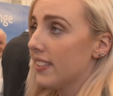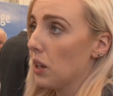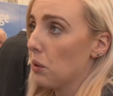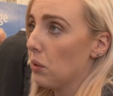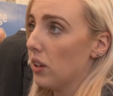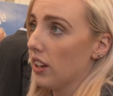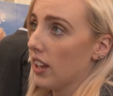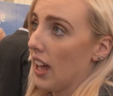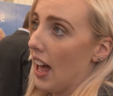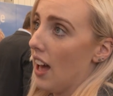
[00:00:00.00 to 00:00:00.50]
thing
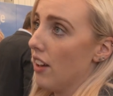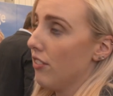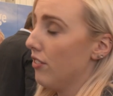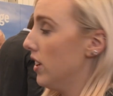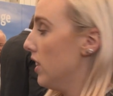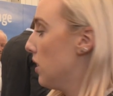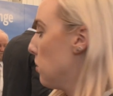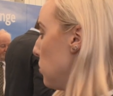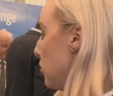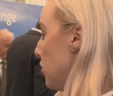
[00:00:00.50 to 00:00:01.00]
with a calf
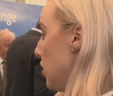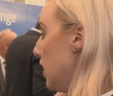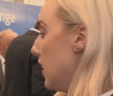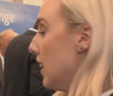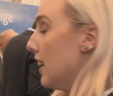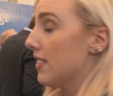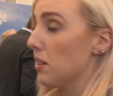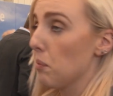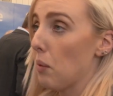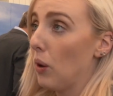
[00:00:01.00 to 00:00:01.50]
feed machine.
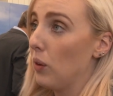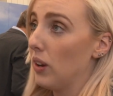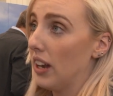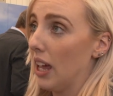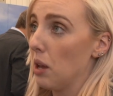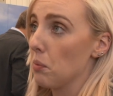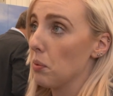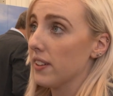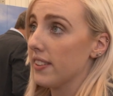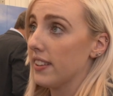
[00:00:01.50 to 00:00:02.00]
It's about
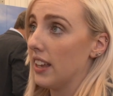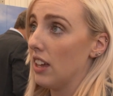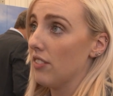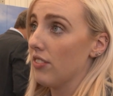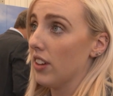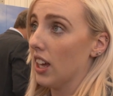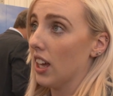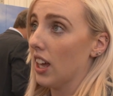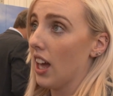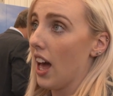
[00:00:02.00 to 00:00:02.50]
labour
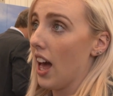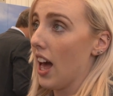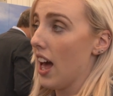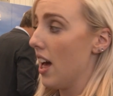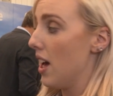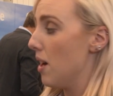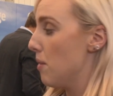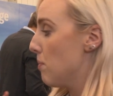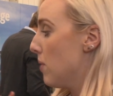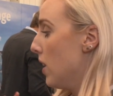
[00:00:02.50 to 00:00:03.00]
saving
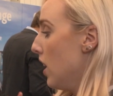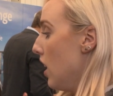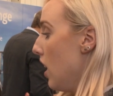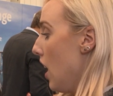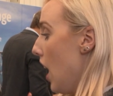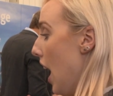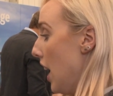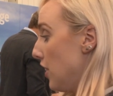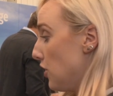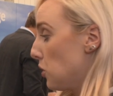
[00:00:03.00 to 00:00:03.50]

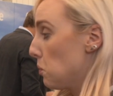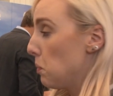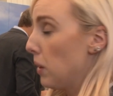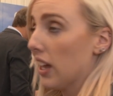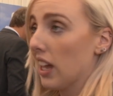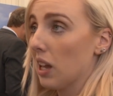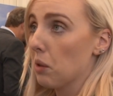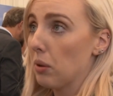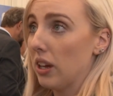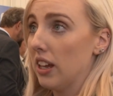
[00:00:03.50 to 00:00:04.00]
and just
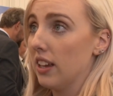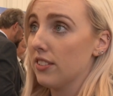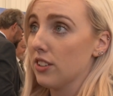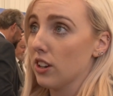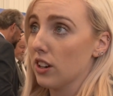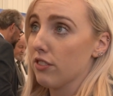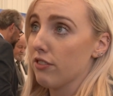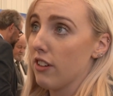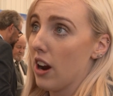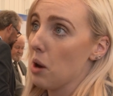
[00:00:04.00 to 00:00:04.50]
making it a bit easier
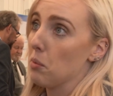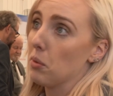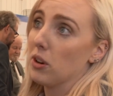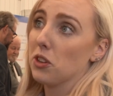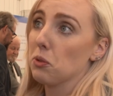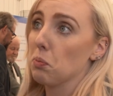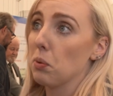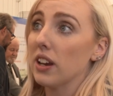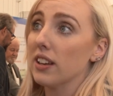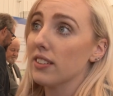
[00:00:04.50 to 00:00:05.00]
on farmers.
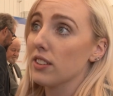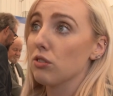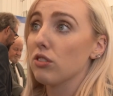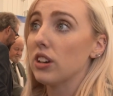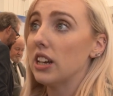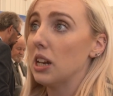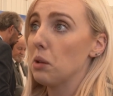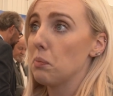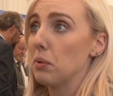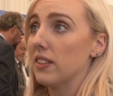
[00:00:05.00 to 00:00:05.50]
Spring is a
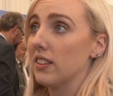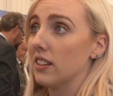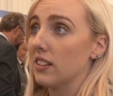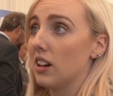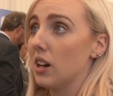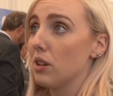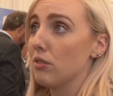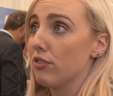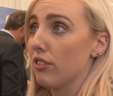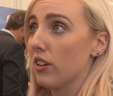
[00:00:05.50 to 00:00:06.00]
really busy
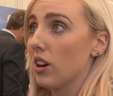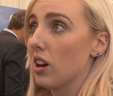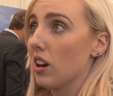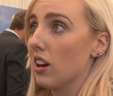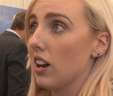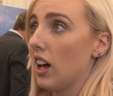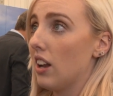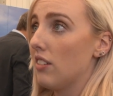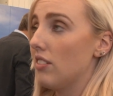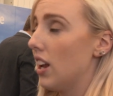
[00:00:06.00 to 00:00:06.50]
time for a
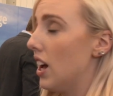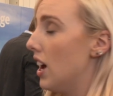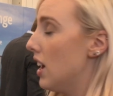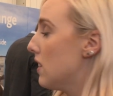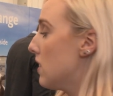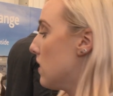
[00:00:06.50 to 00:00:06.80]
lot of lads,